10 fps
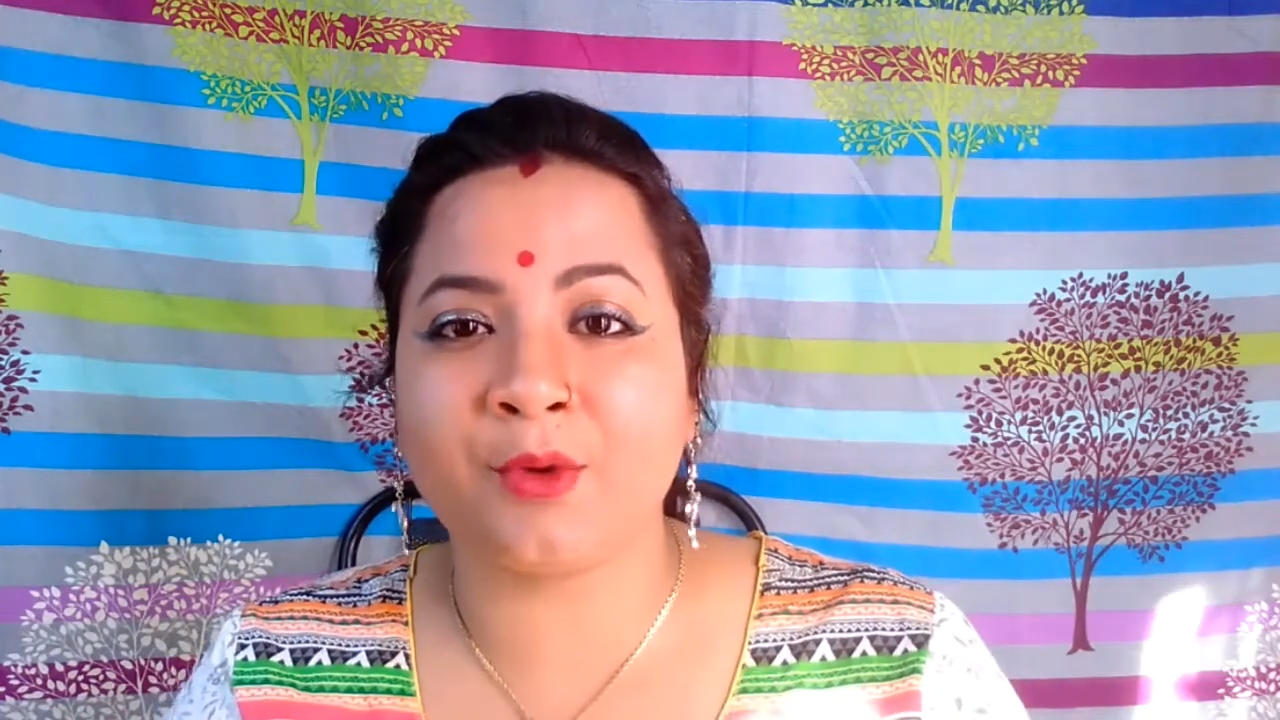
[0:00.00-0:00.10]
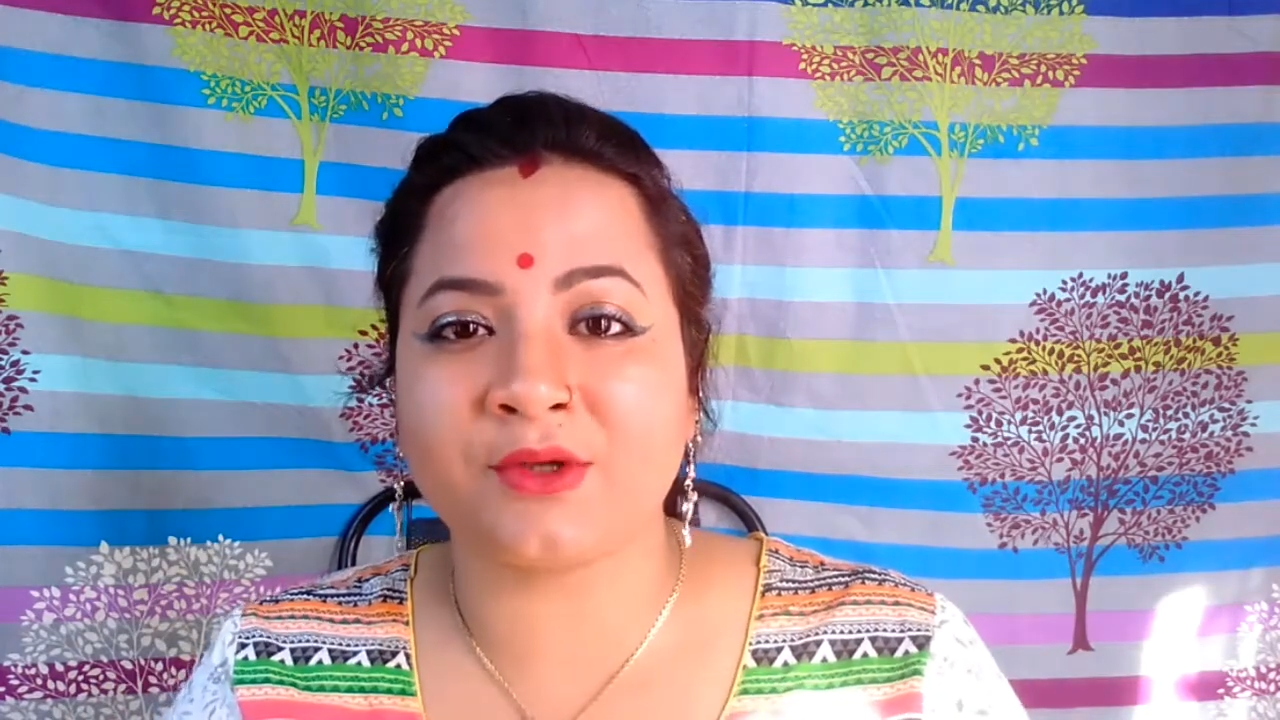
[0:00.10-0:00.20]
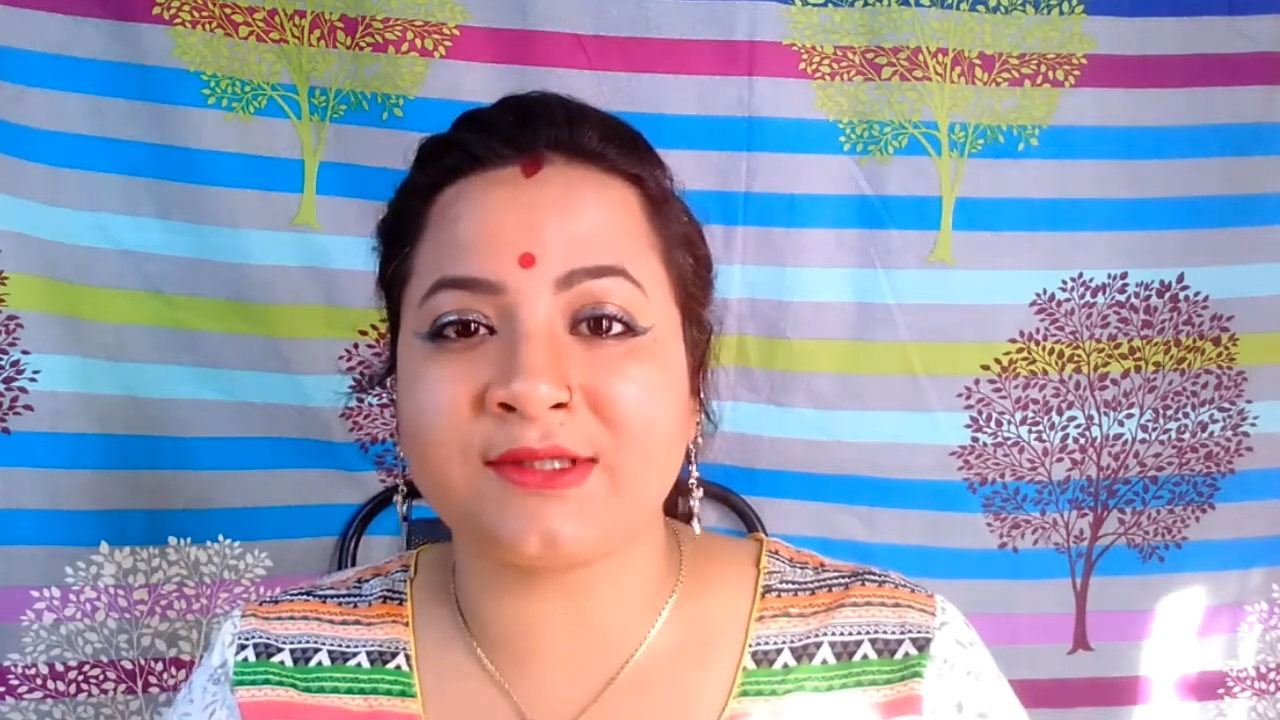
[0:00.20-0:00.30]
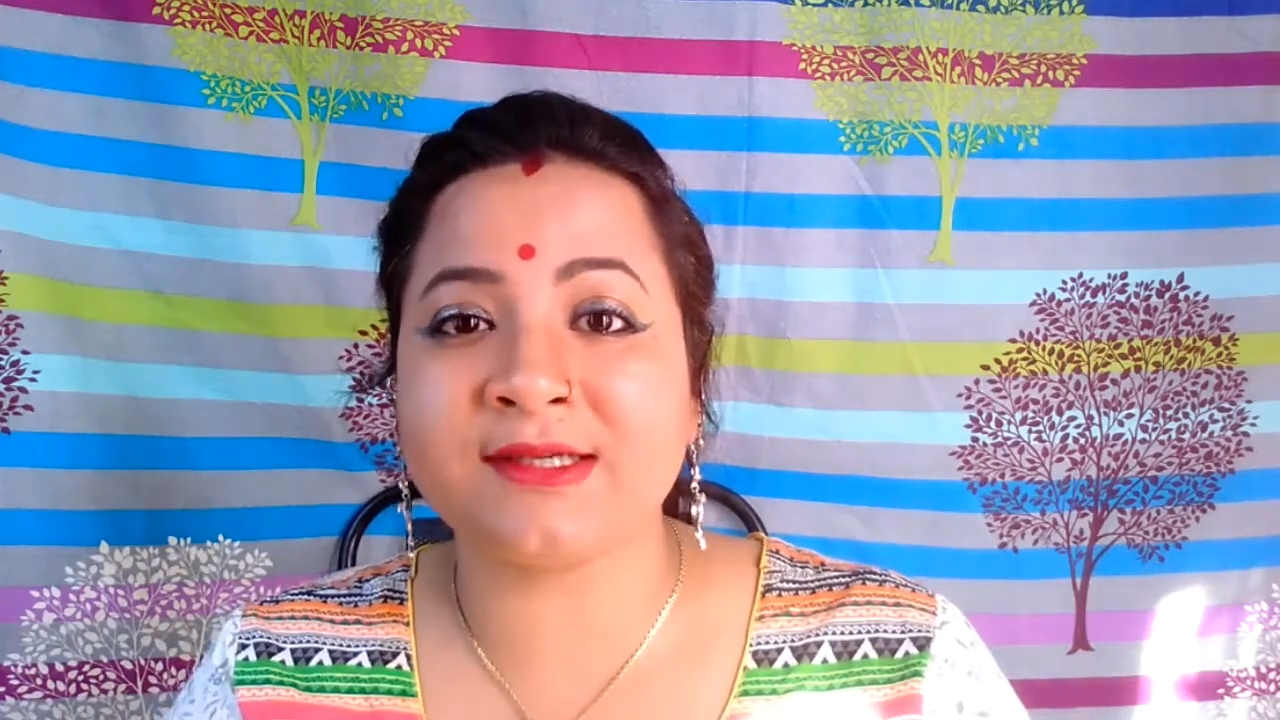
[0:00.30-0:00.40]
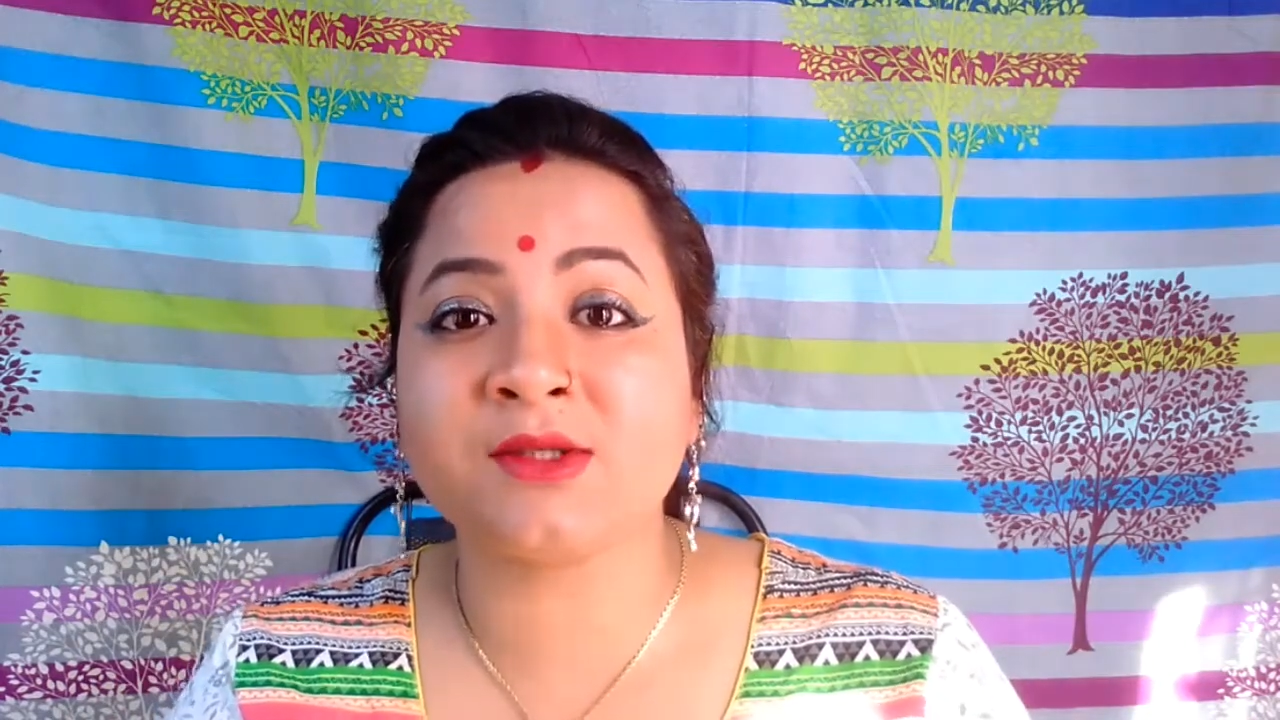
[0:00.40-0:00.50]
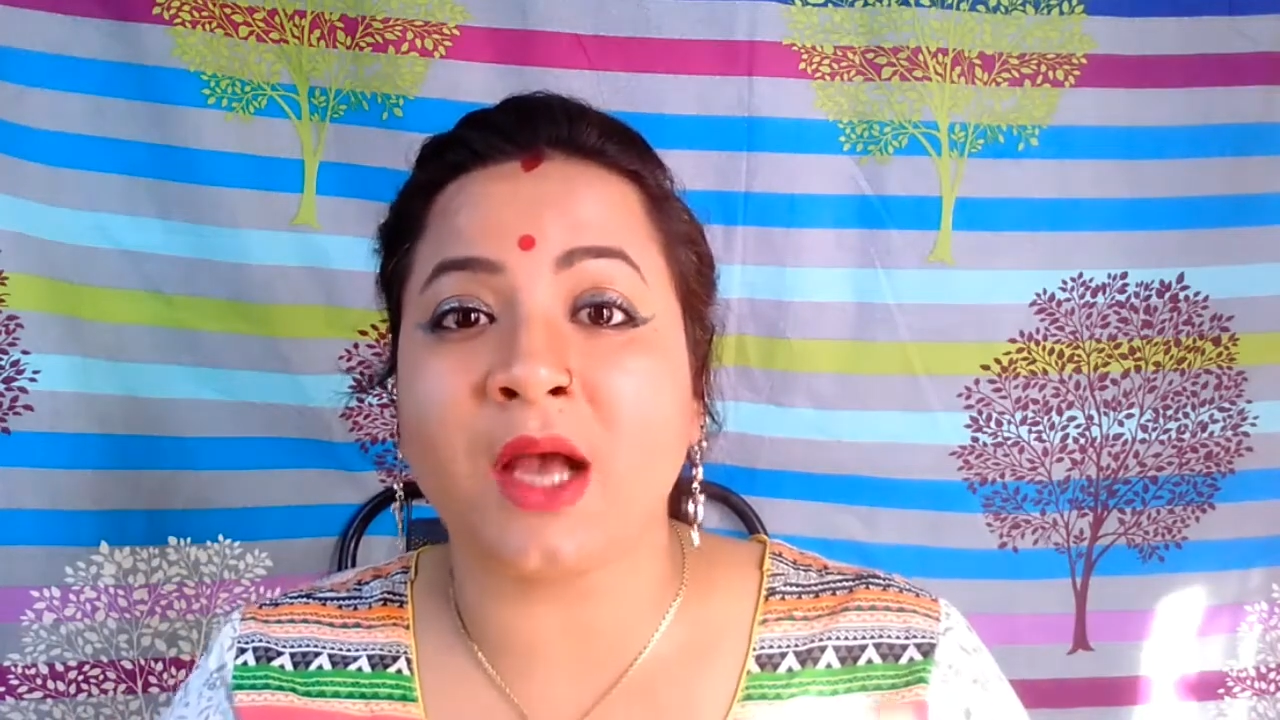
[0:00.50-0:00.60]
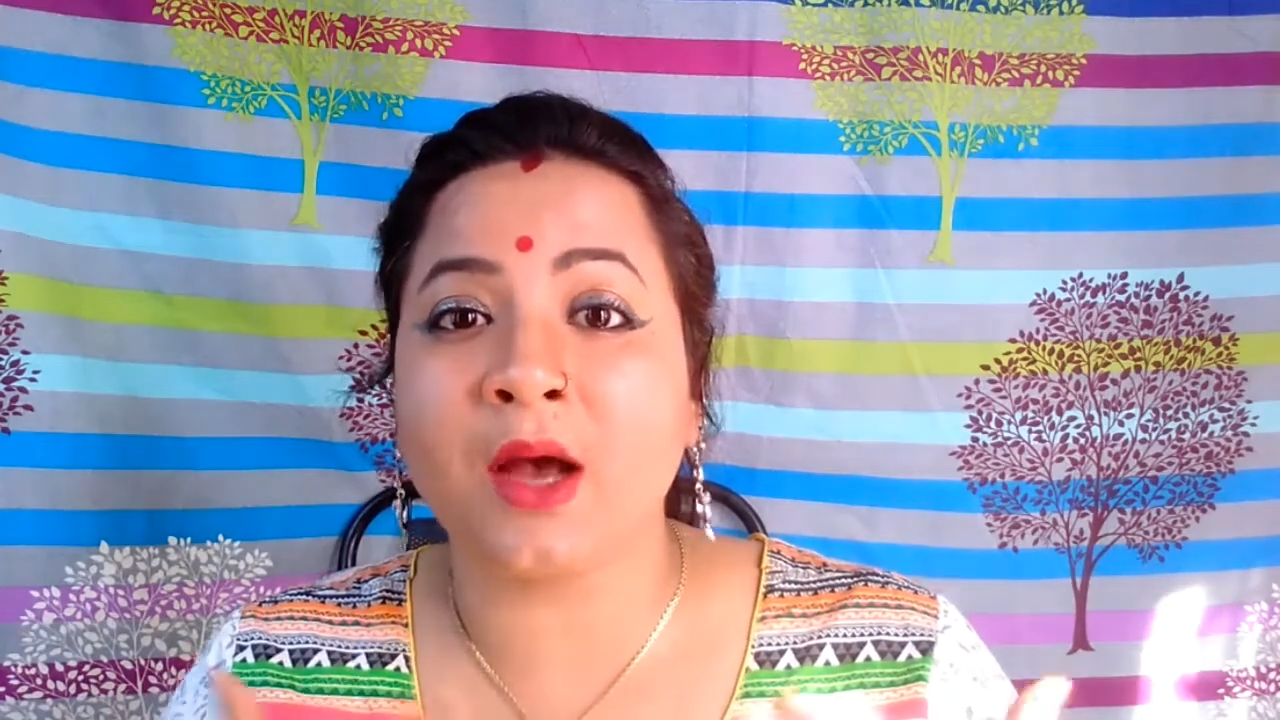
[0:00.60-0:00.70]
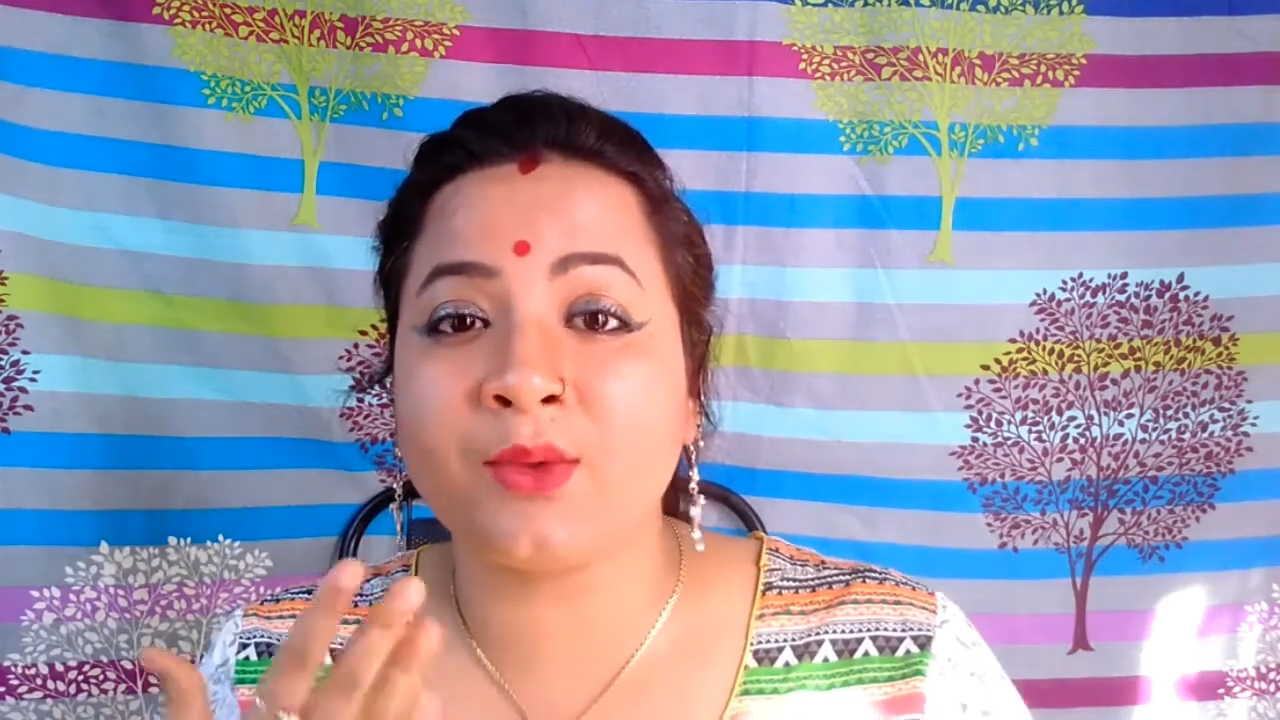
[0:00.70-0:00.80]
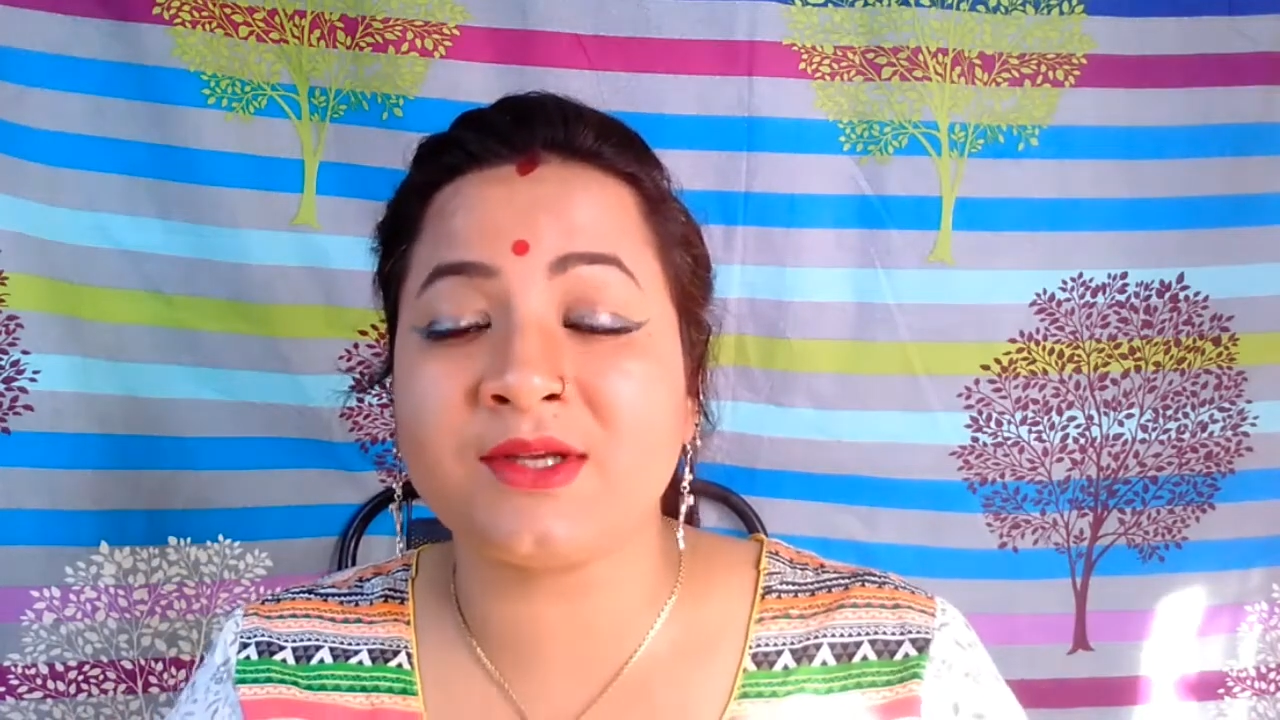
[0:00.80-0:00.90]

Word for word: process how